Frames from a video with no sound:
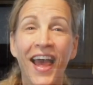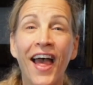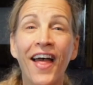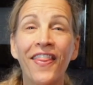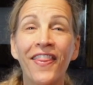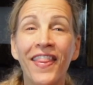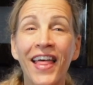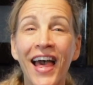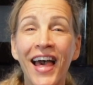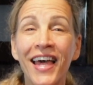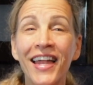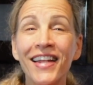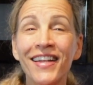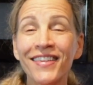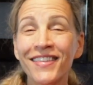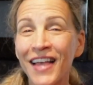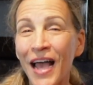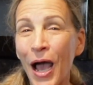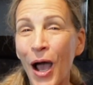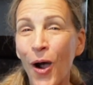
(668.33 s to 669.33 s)
And that
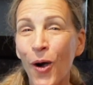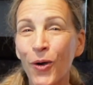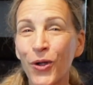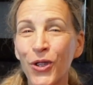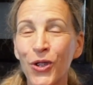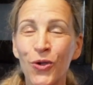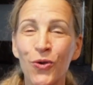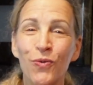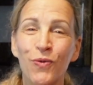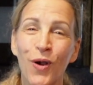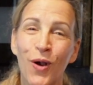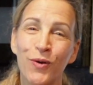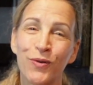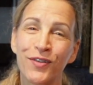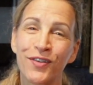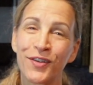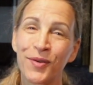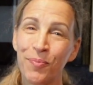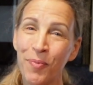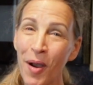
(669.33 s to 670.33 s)
is how you
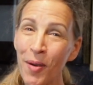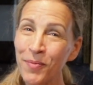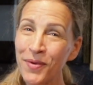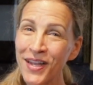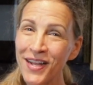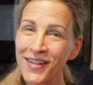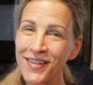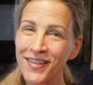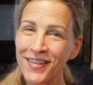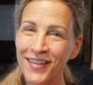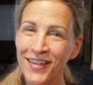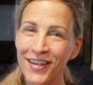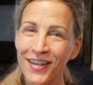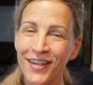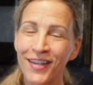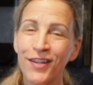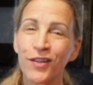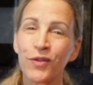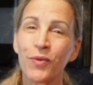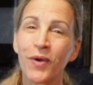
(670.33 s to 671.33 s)
roast pumpkin
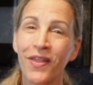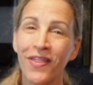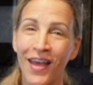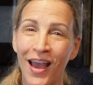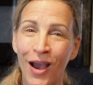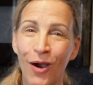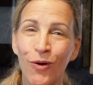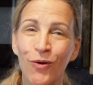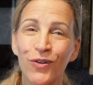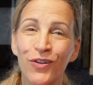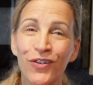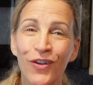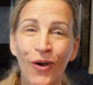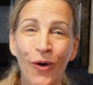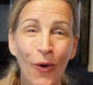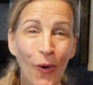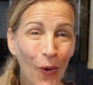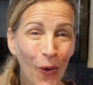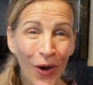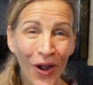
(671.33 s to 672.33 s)
seeds without
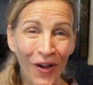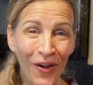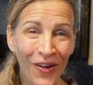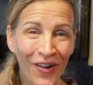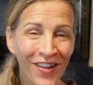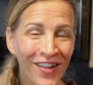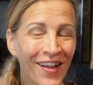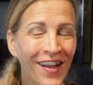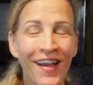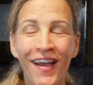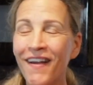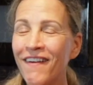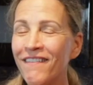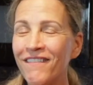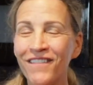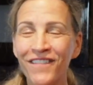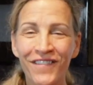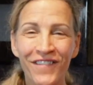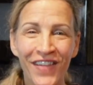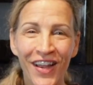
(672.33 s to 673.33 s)
oil.
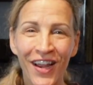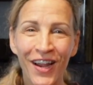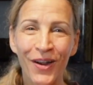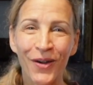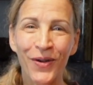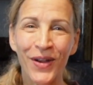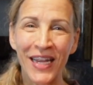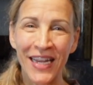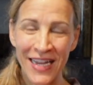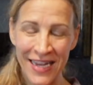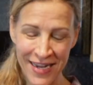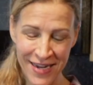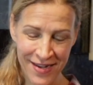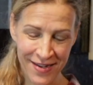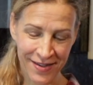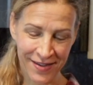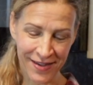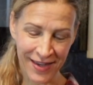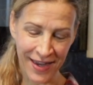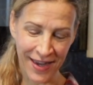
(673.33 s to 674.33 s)
Very
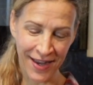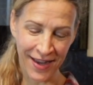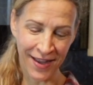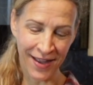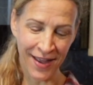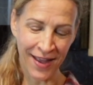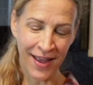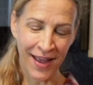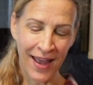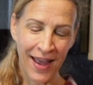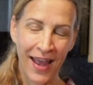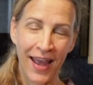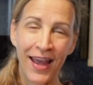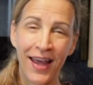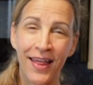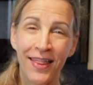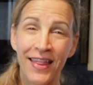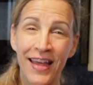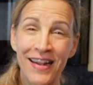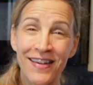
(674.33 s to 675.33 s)
easy,
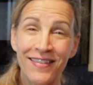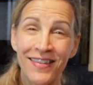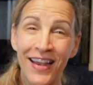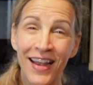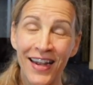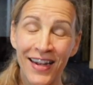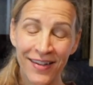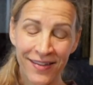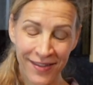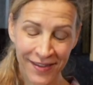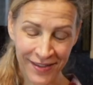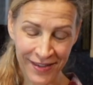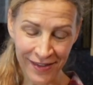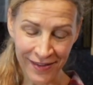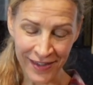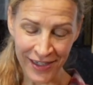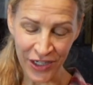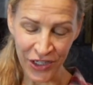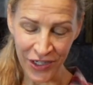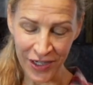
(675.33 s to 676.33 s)
and they taste
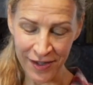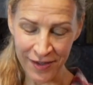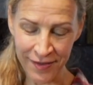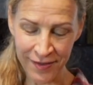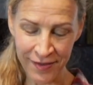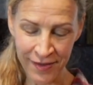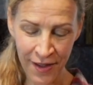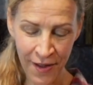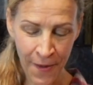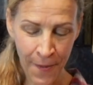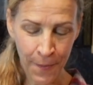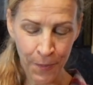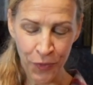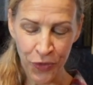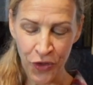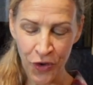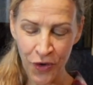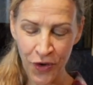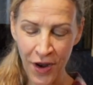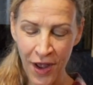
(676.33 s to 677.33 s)
delicious.
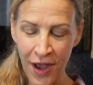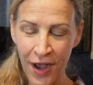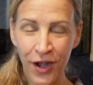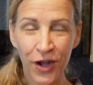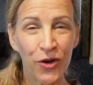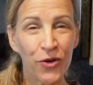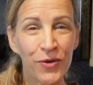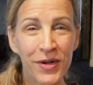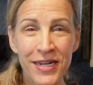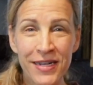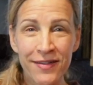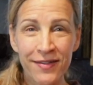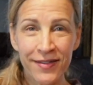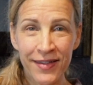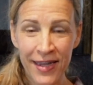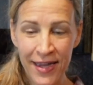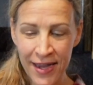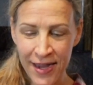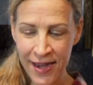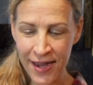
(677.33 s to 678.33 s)
They're not
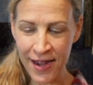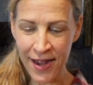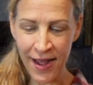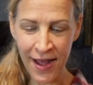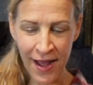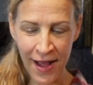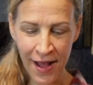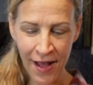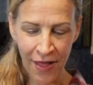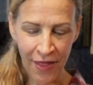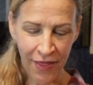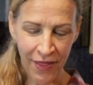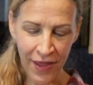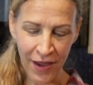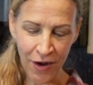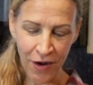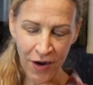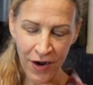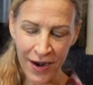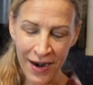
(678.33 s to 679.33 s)
greasy,
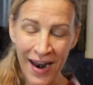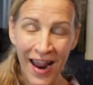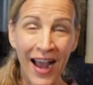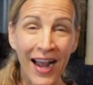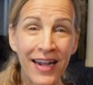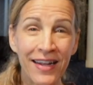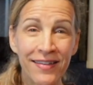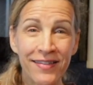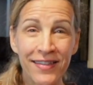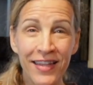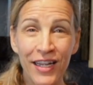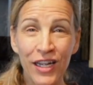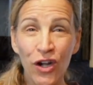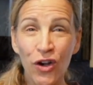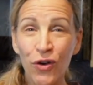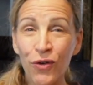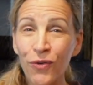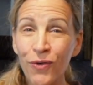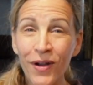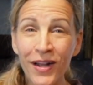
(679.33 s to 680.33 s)
they're nice and
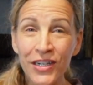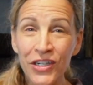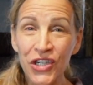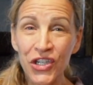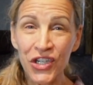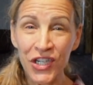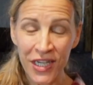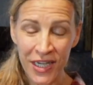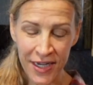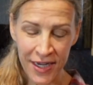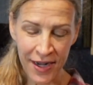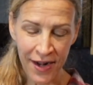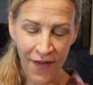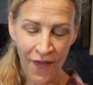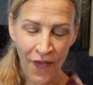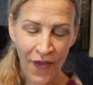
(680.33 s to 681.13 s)
crunchy